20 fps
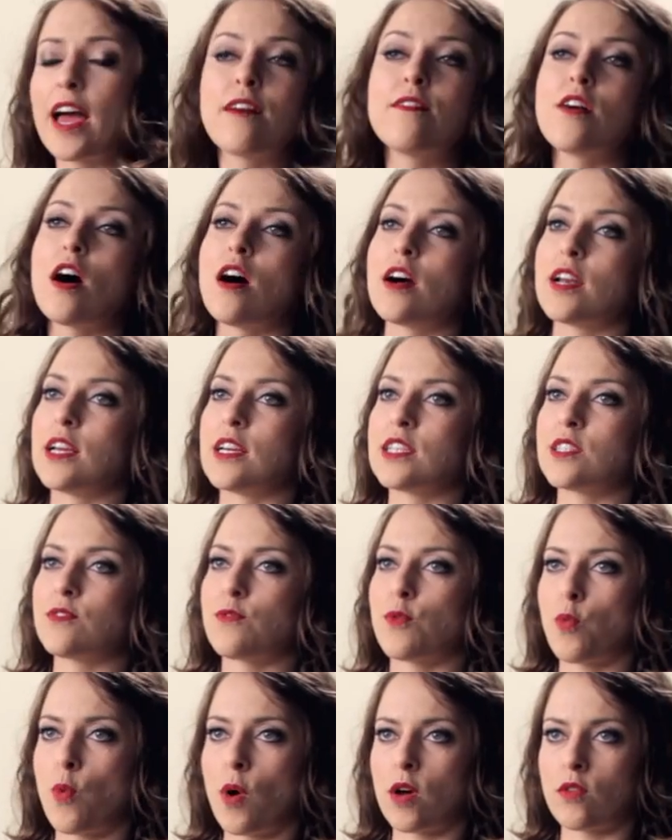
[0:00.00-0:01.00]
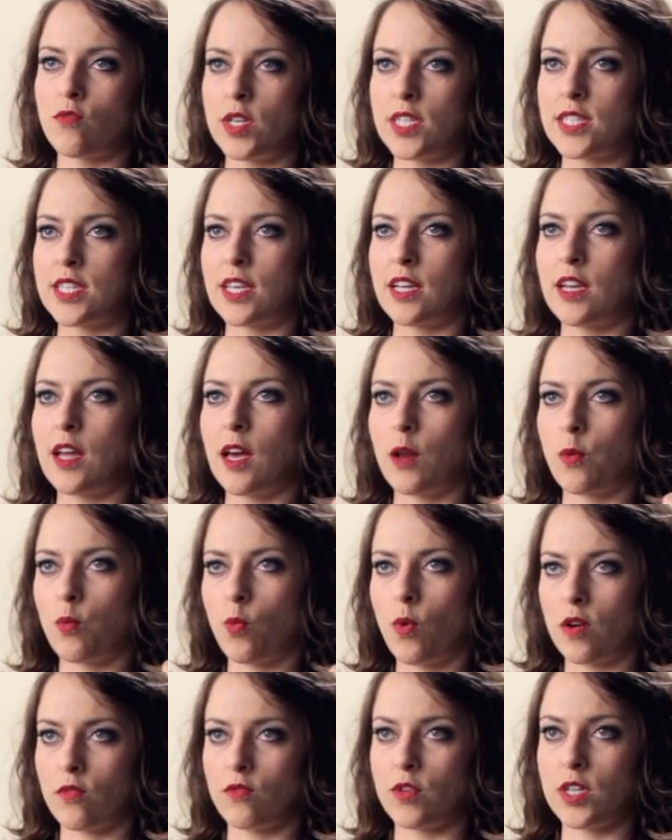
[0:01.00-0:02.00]
I have audience for one reason
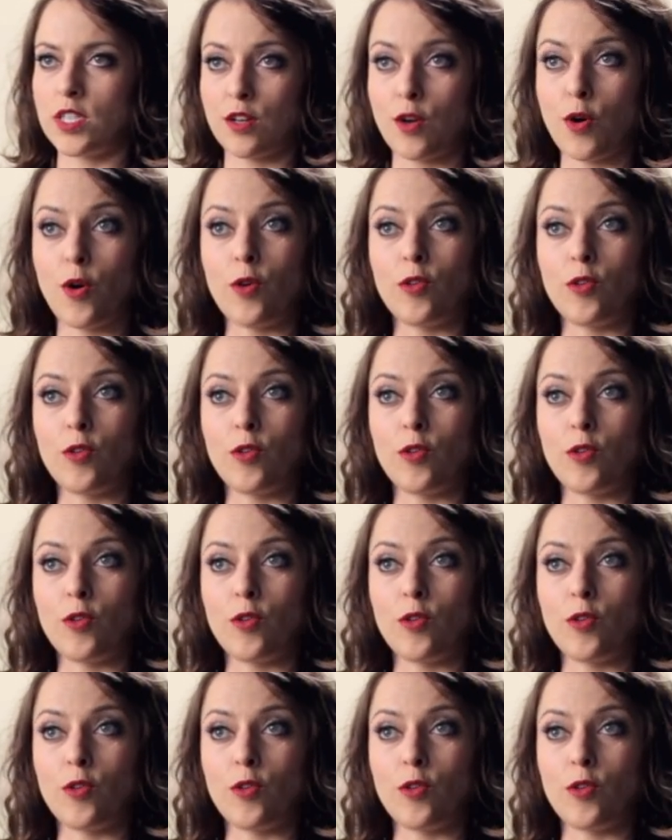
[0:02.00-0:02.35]
and one reason